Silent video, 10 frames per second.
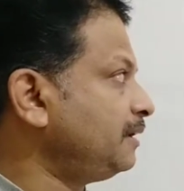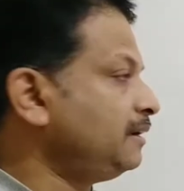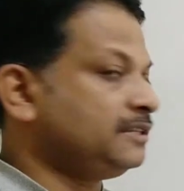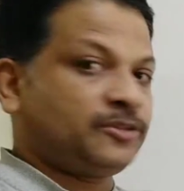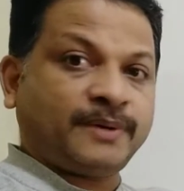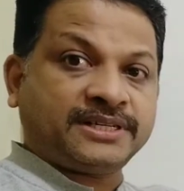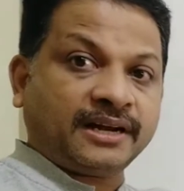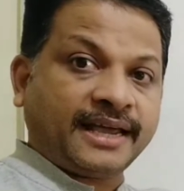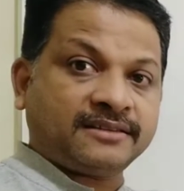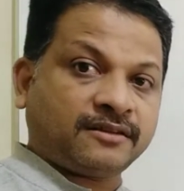The special
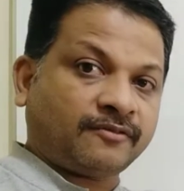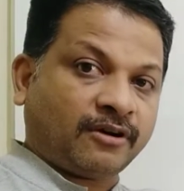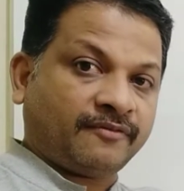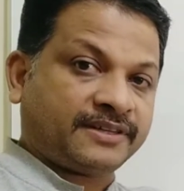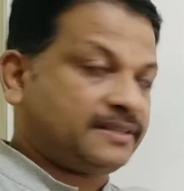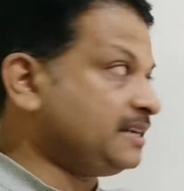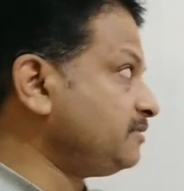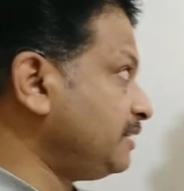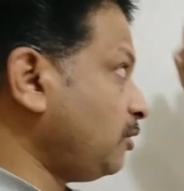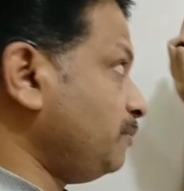case of convex lens
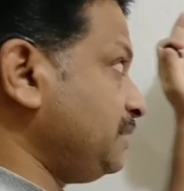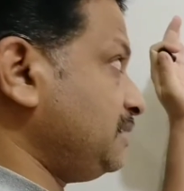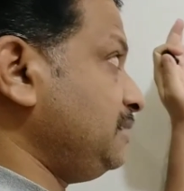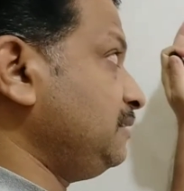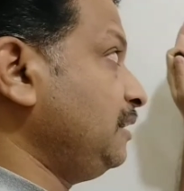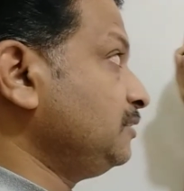when the object is